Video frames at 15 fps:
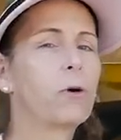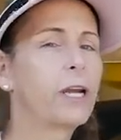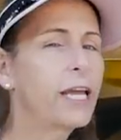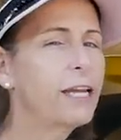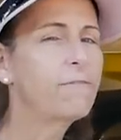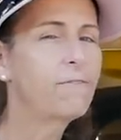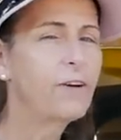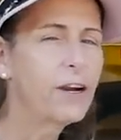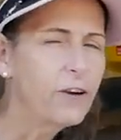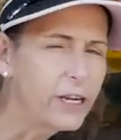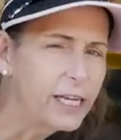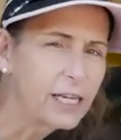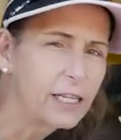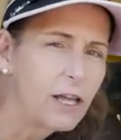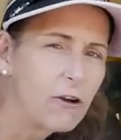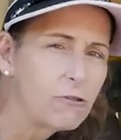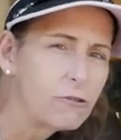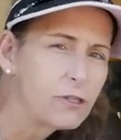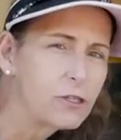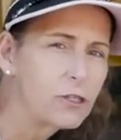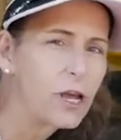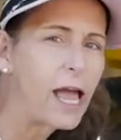We're getting very
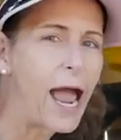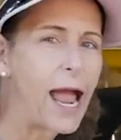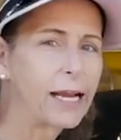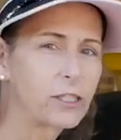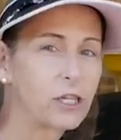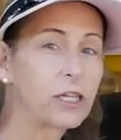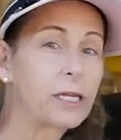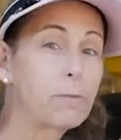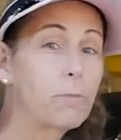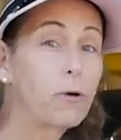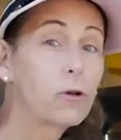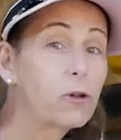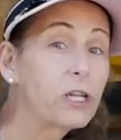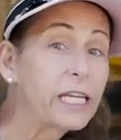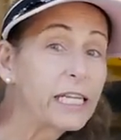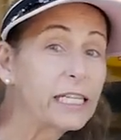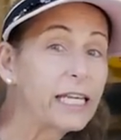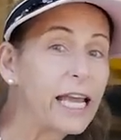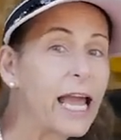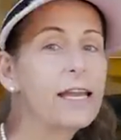close to actually pulling the